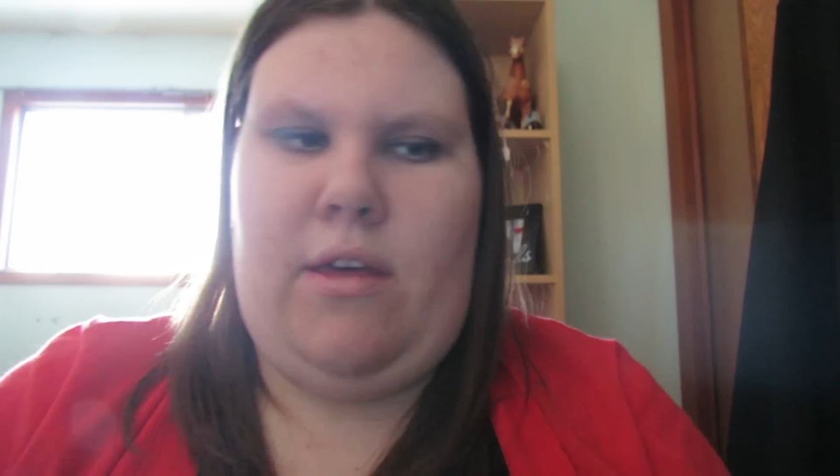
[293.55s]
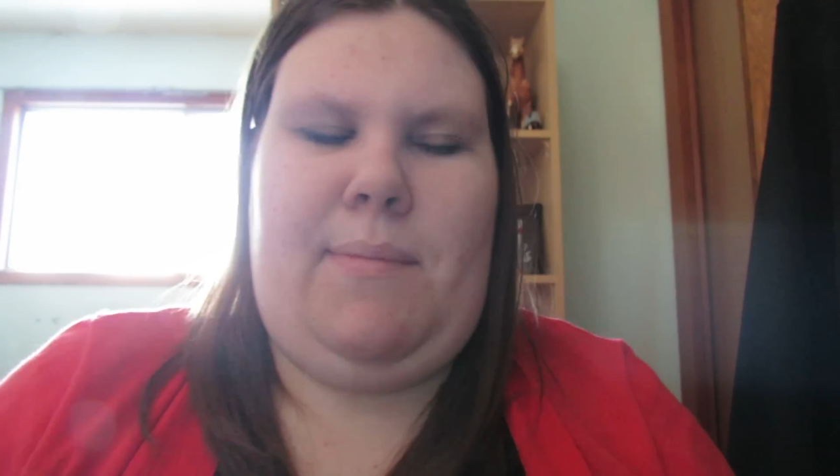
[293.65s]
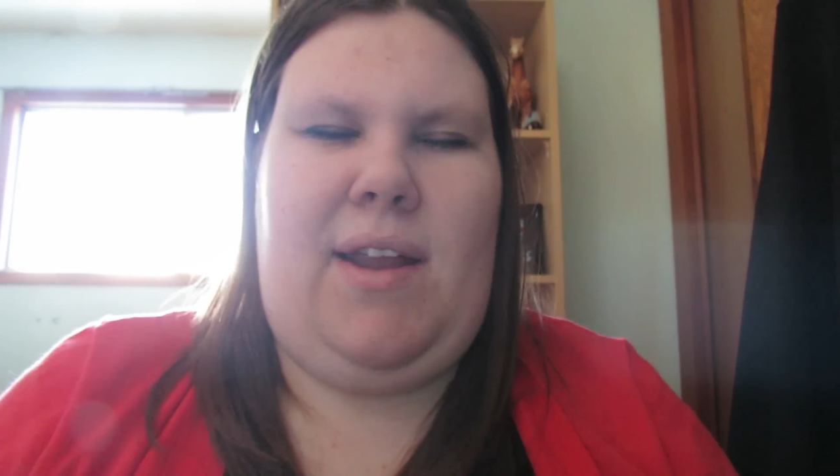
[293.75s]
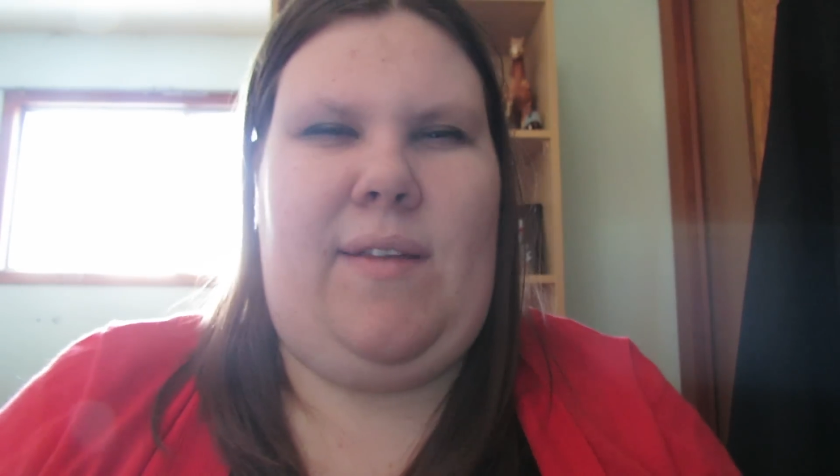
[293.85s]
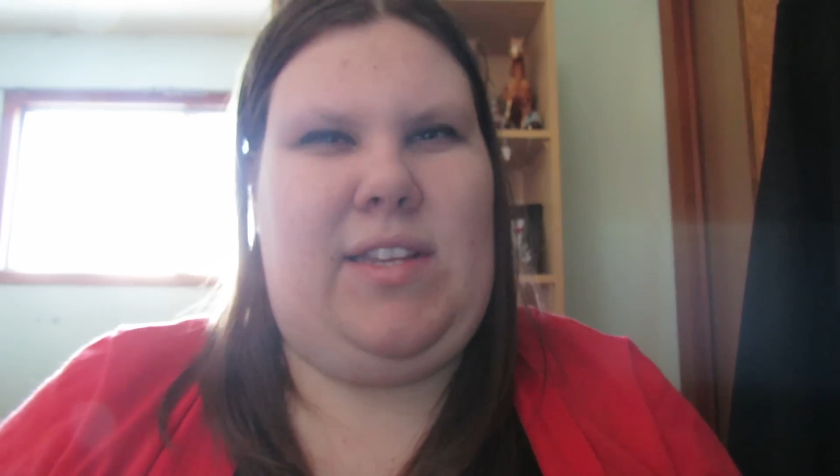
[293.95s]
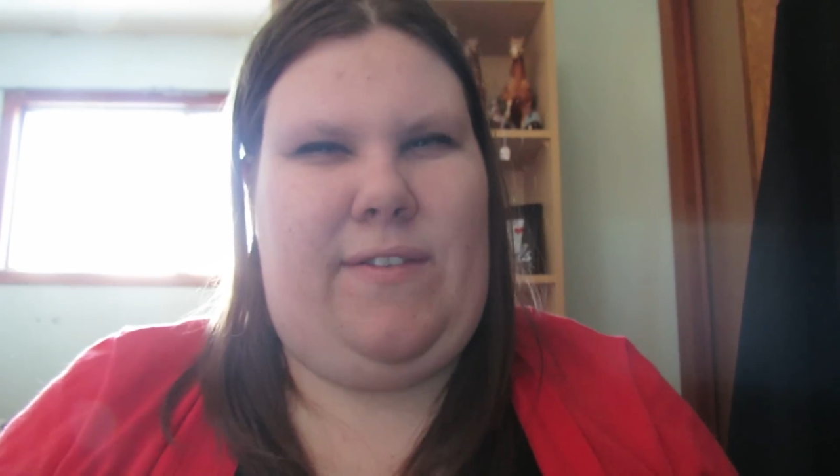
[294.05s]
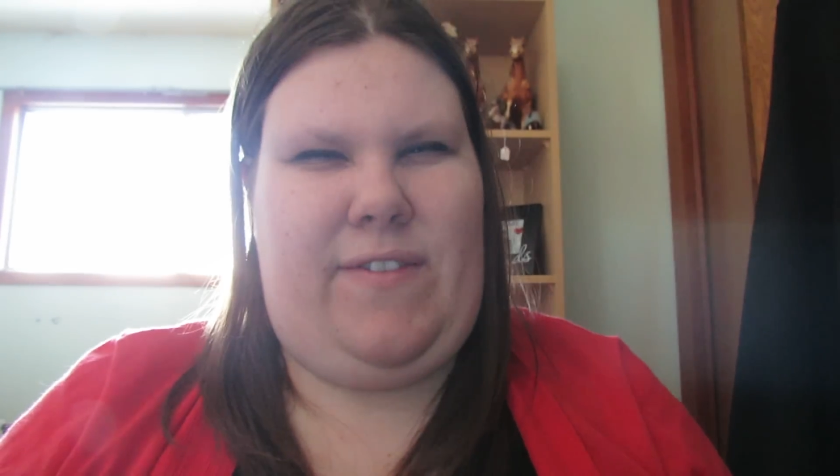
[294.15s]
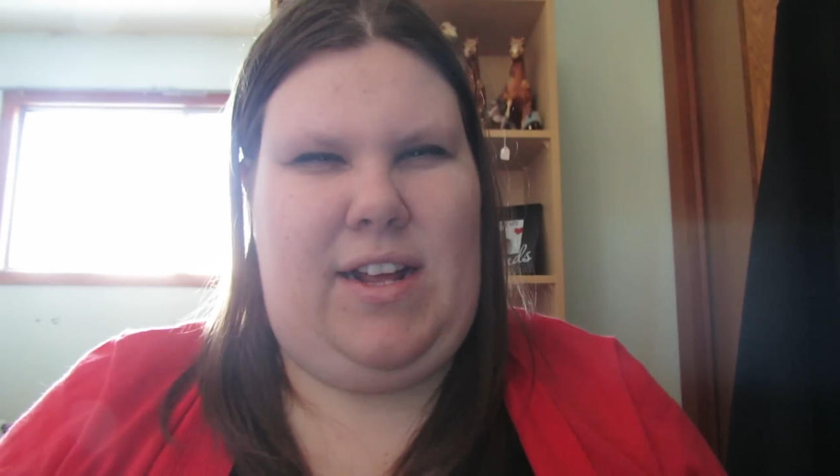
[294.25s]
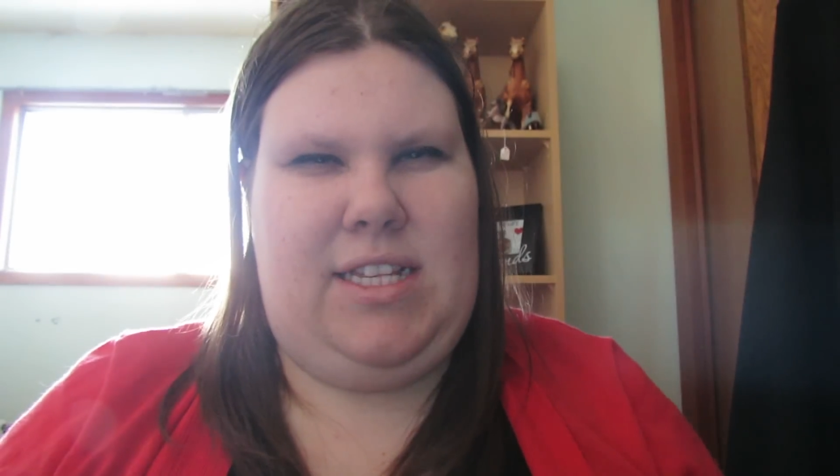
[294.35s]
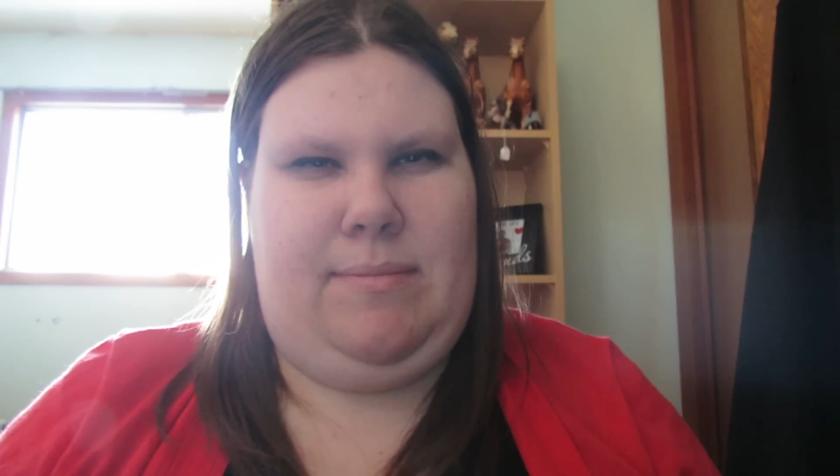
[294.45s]
then I might have to
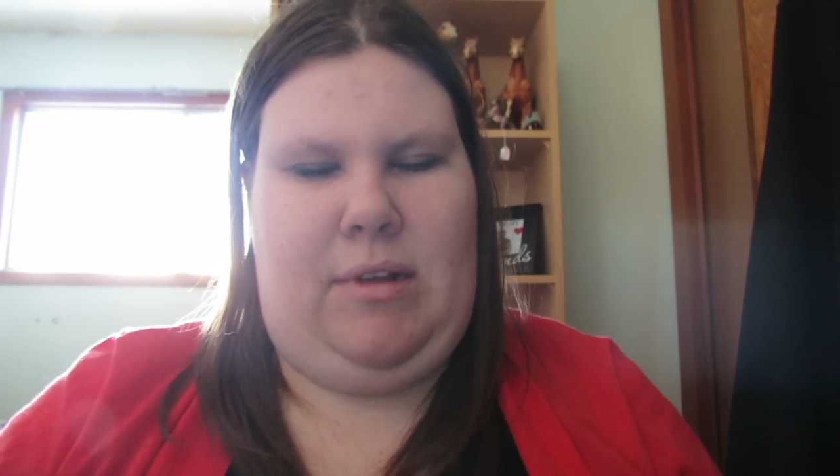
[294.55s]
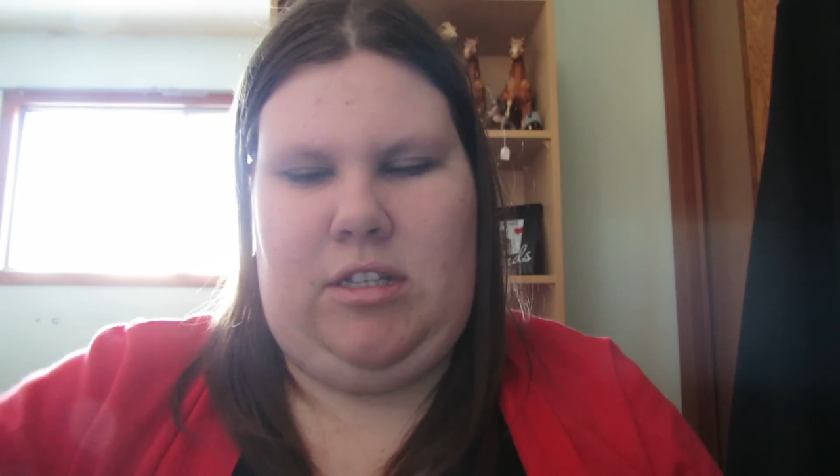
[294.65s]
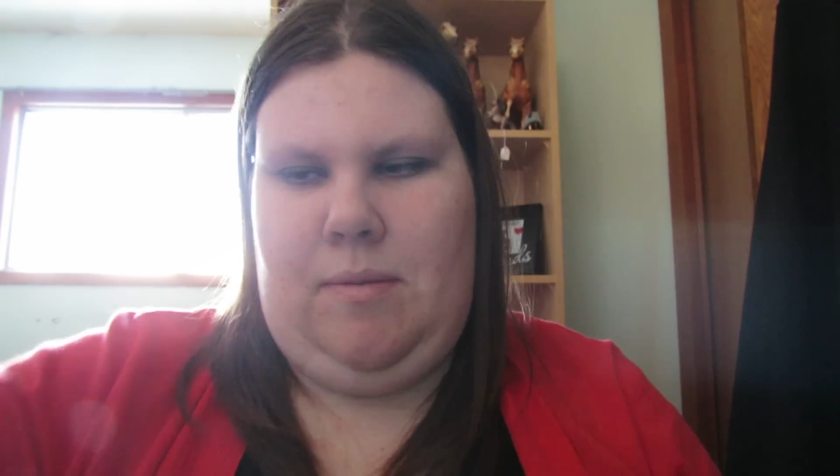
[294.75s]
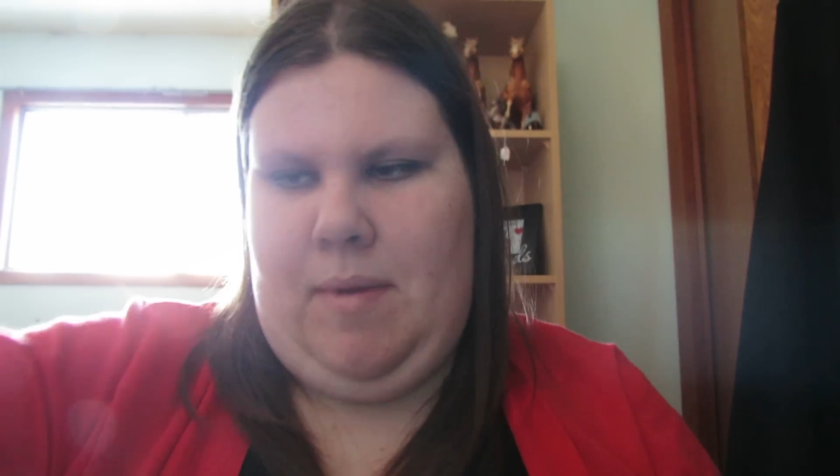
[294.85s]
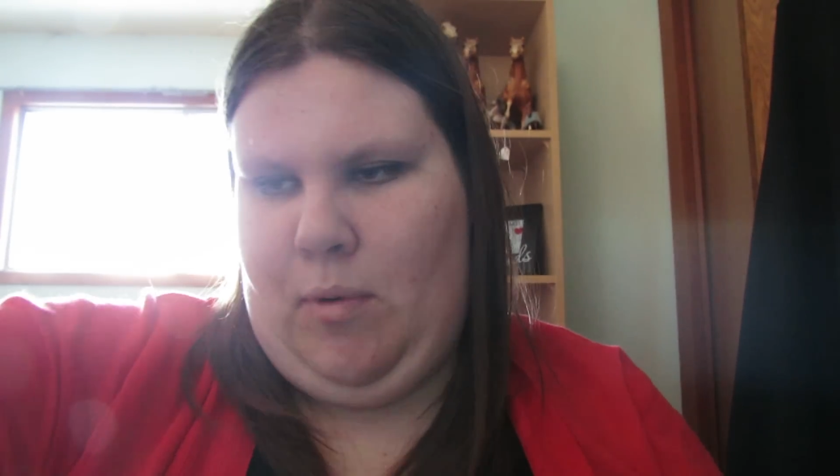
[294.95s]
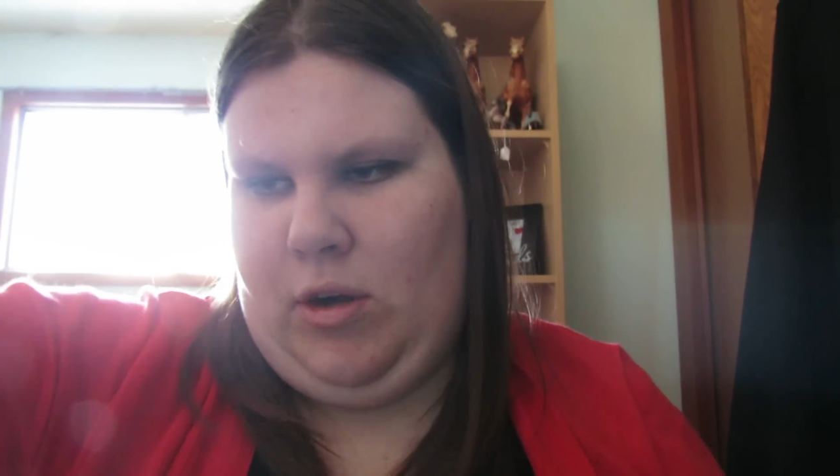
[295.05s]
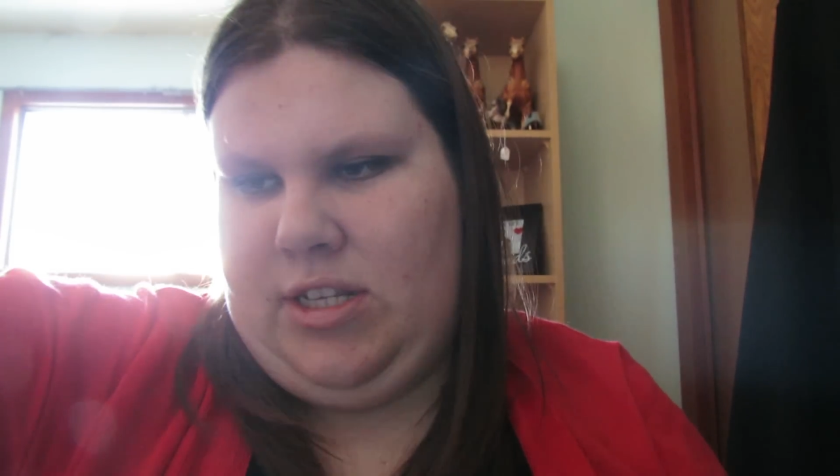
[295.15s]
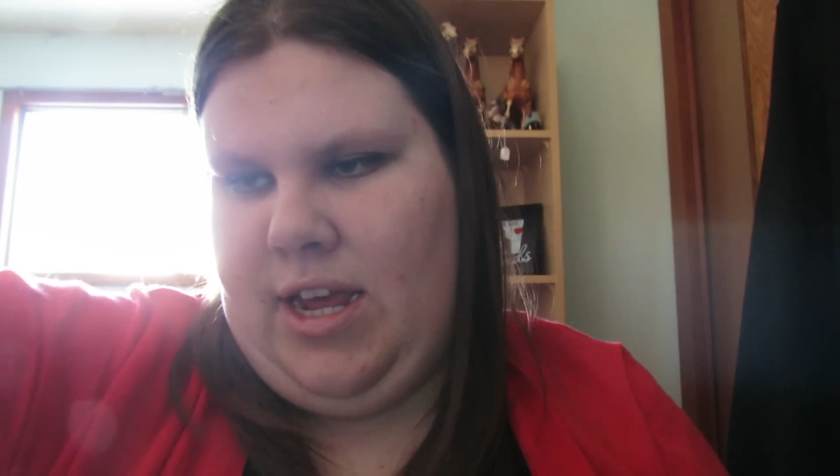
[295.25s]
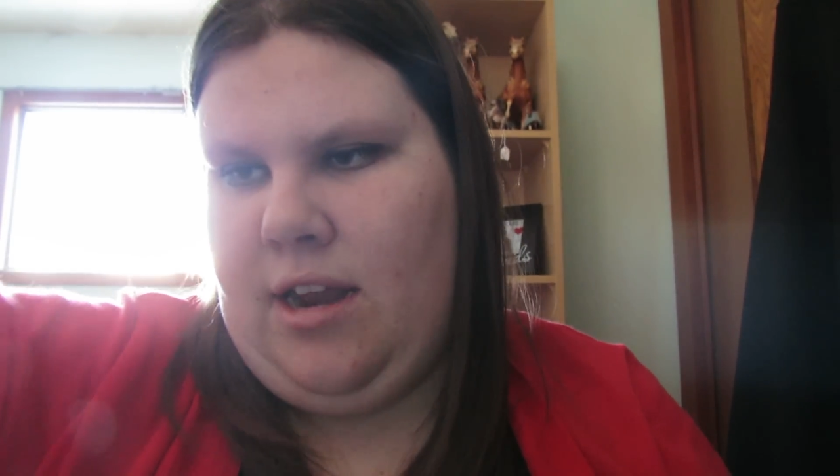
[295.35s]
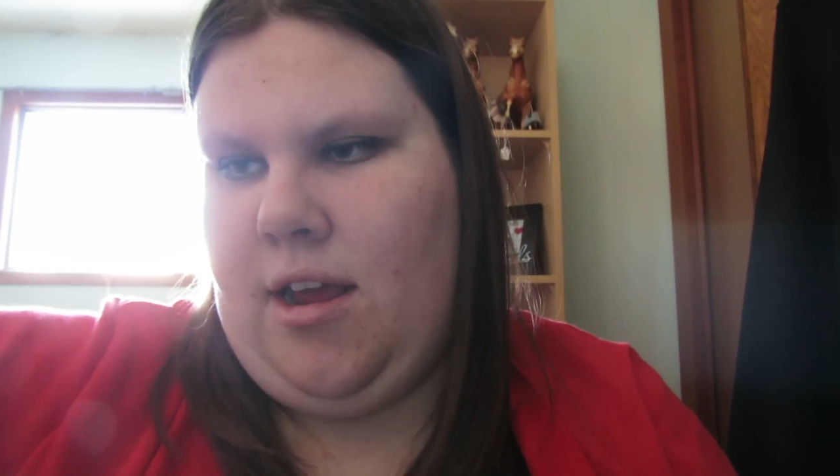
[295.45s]
find something else to be
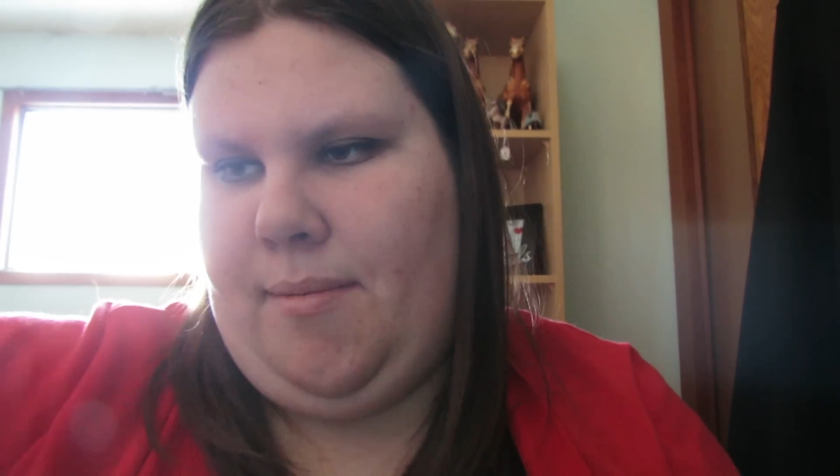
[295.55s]
purse knit.